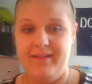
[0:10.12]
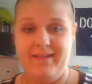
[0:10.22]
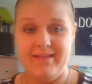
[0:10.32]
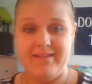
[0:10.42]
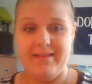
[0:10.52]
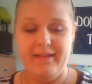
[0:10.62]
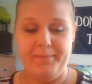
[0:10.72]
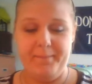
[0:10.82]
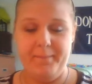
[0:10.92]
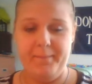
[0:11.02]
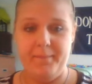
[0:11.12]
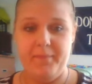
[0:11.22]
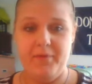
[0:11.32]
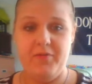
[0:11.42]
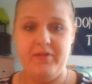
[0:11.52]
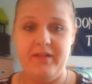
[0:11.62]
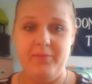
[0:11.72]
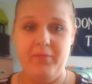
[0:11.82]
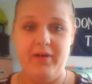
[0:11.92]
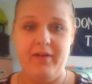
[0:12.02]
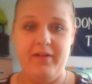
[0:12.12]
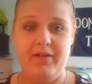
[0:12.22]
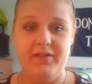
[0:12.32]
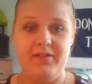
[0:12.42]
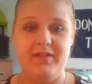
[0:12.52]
Next thing, protein bars.